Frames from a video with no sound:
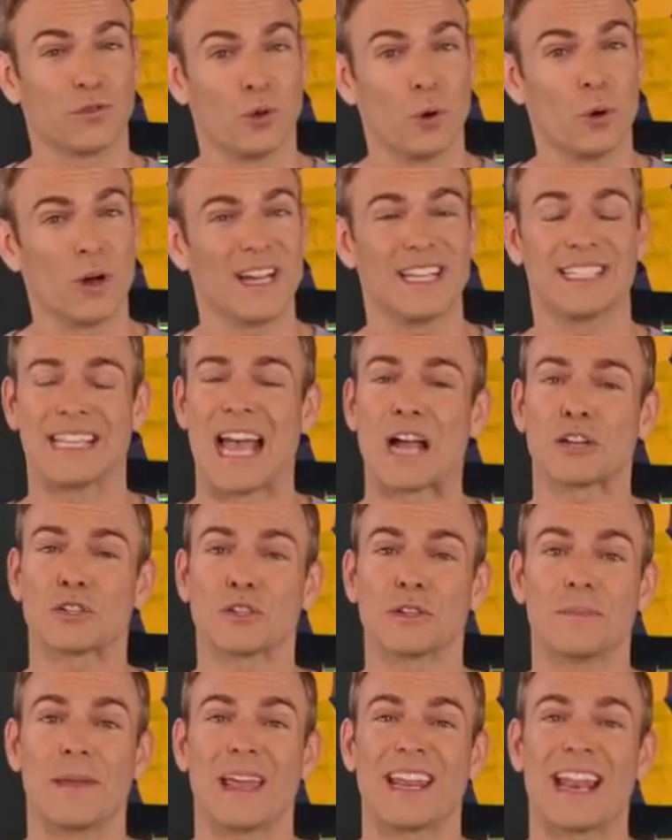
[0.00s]
floor is
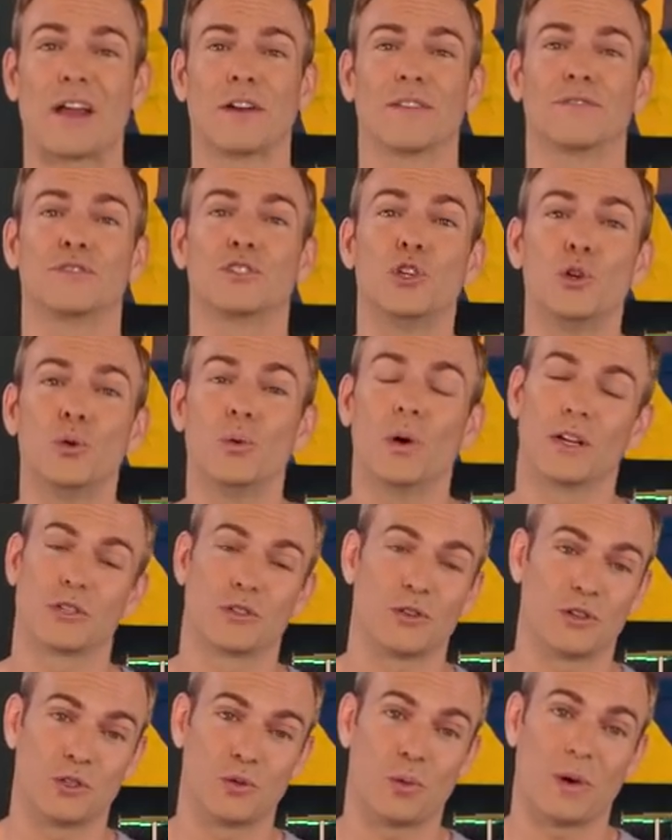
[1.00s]
actually made out of
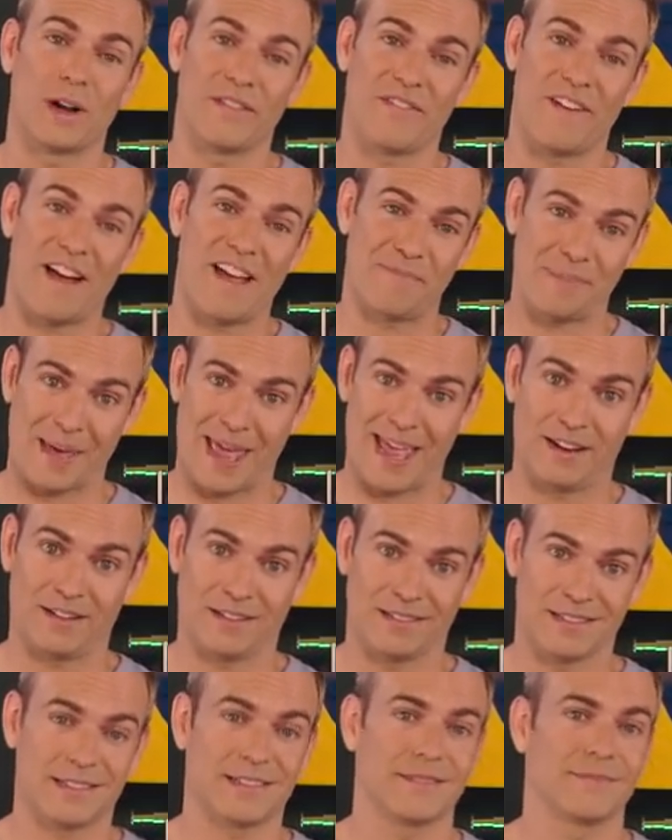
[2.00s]
225
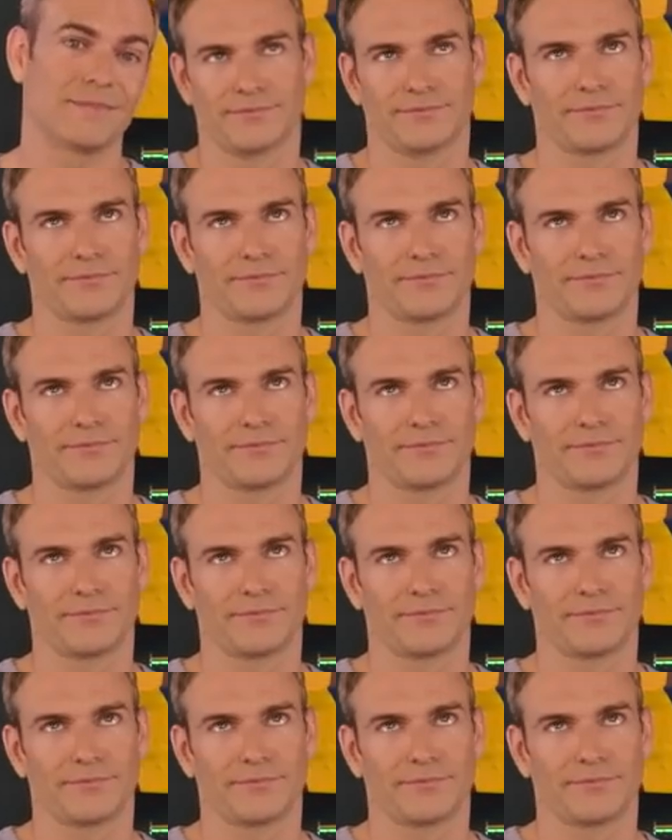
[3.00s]
panels.